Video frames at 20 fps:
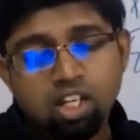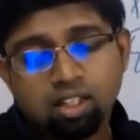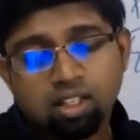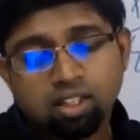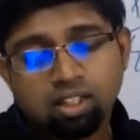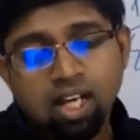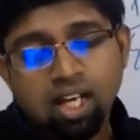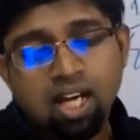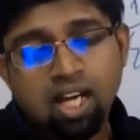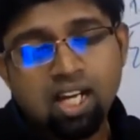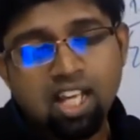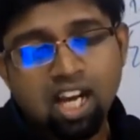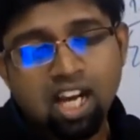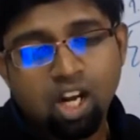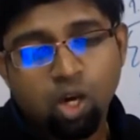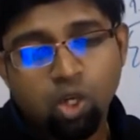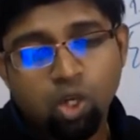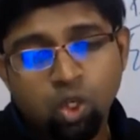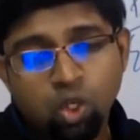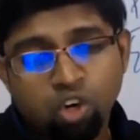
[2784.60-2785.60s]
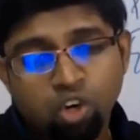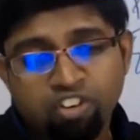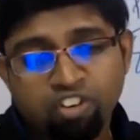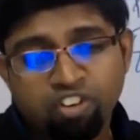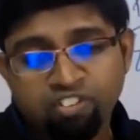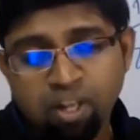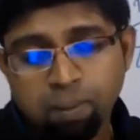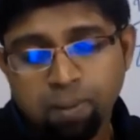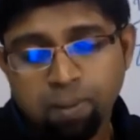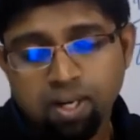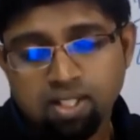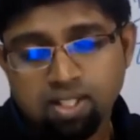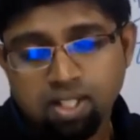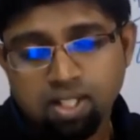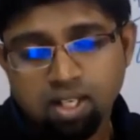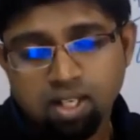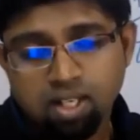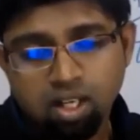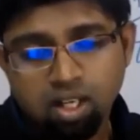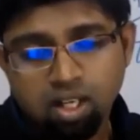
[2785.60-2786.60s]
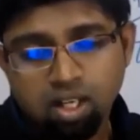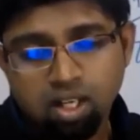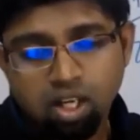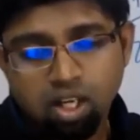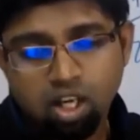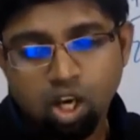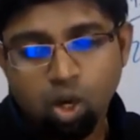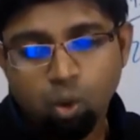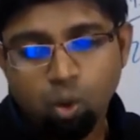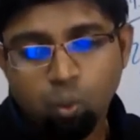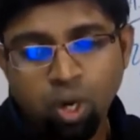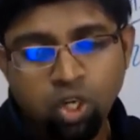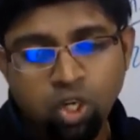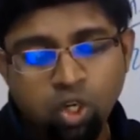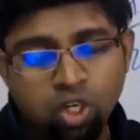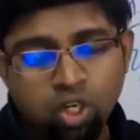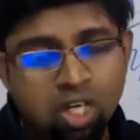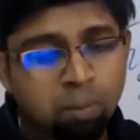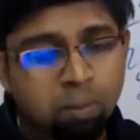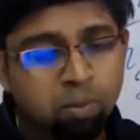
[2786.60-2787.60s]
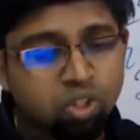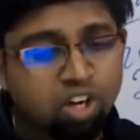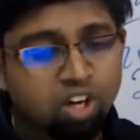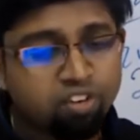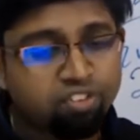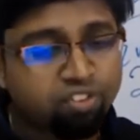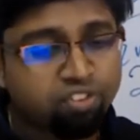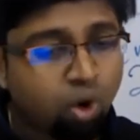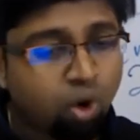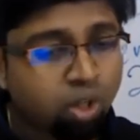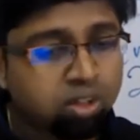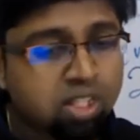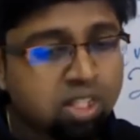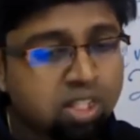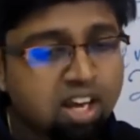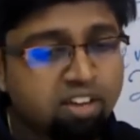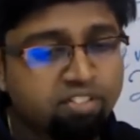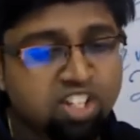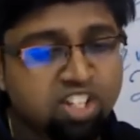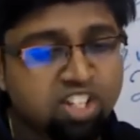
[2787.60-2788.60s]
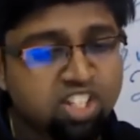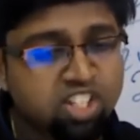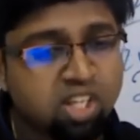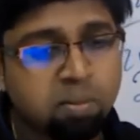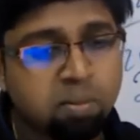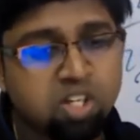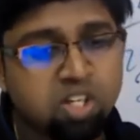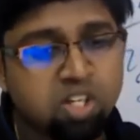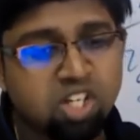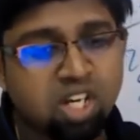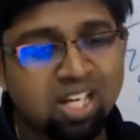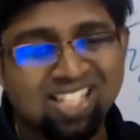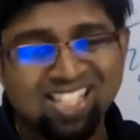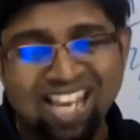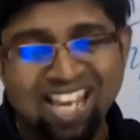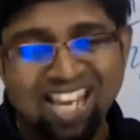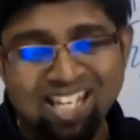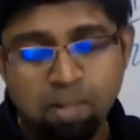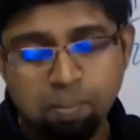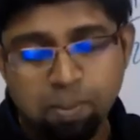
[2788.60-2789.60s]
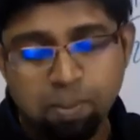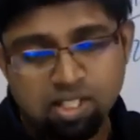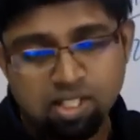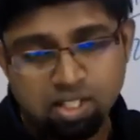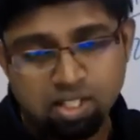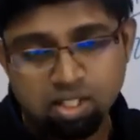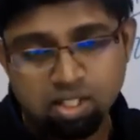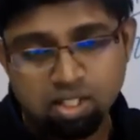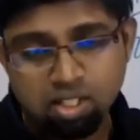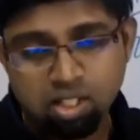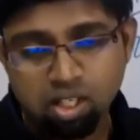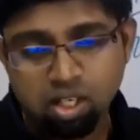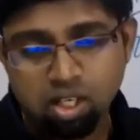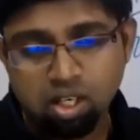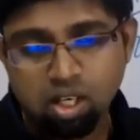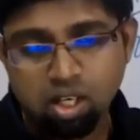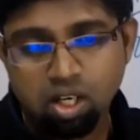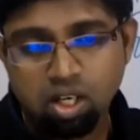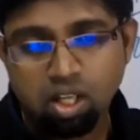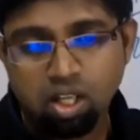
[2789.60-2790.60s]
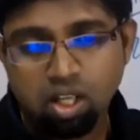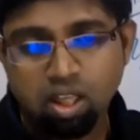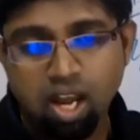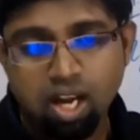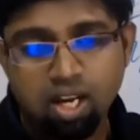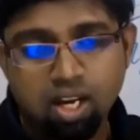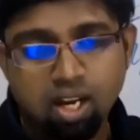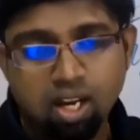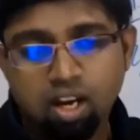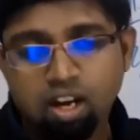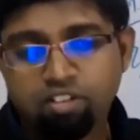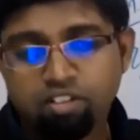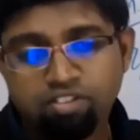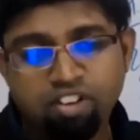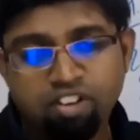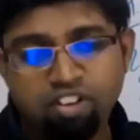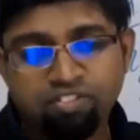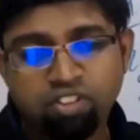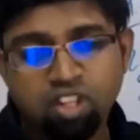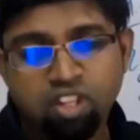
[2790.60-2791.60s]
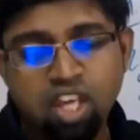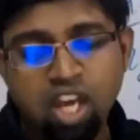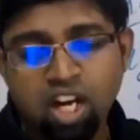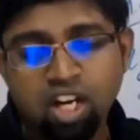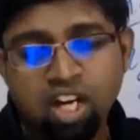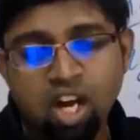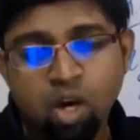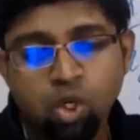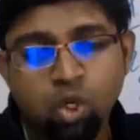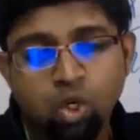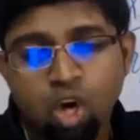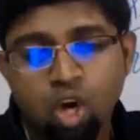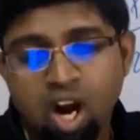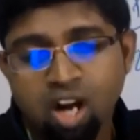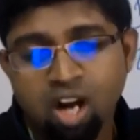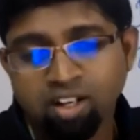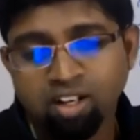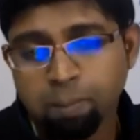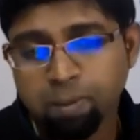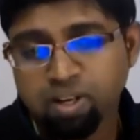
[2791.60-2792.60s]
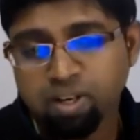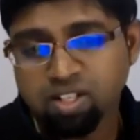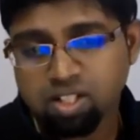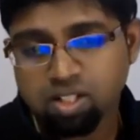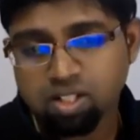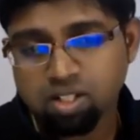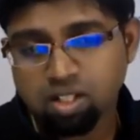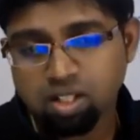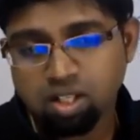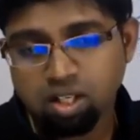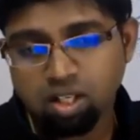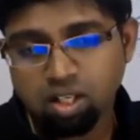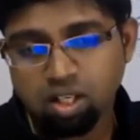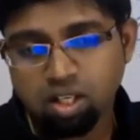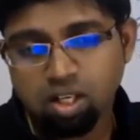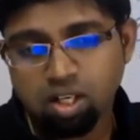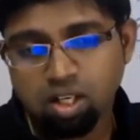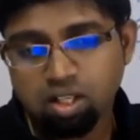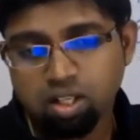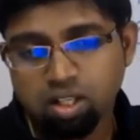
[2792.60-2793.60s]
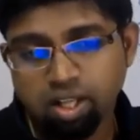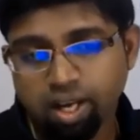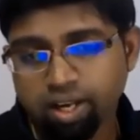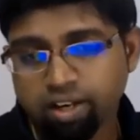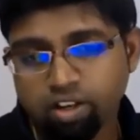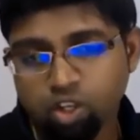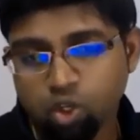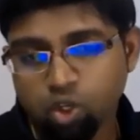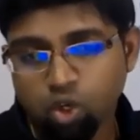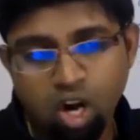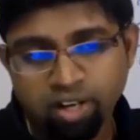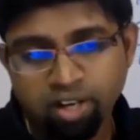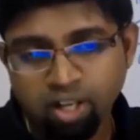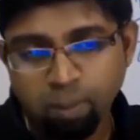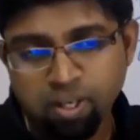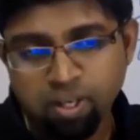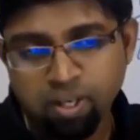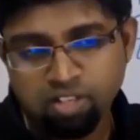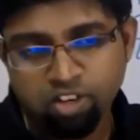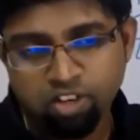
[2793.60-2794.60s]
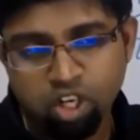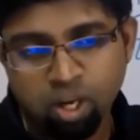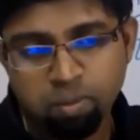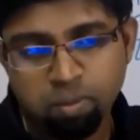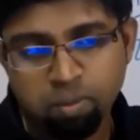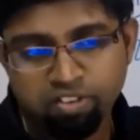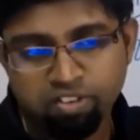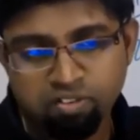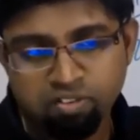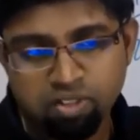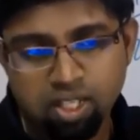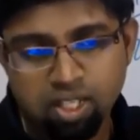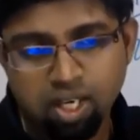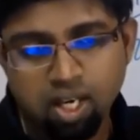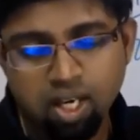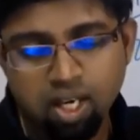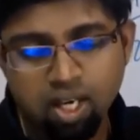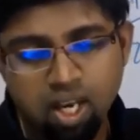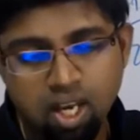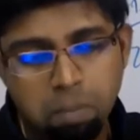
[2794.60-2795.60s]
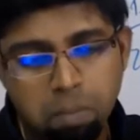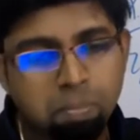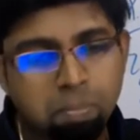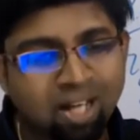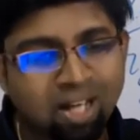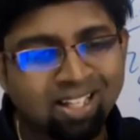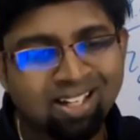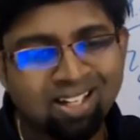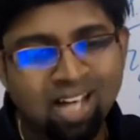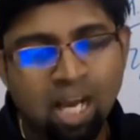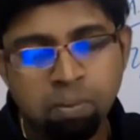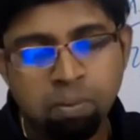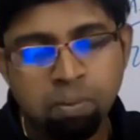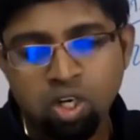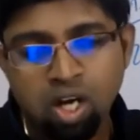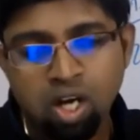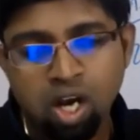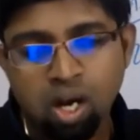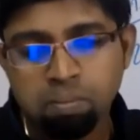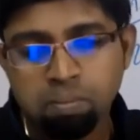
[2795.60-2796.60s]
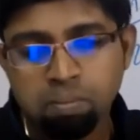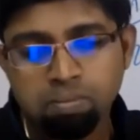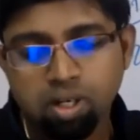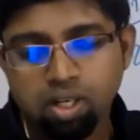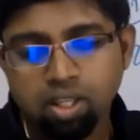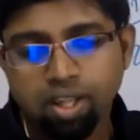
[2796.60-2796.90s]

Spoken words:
third year, now you know 50%. When you come to the fourth year, first semester, it's 80%. Like fifth year, now you know 100%. Like you know 100% when you come to fifth year. By the time you come,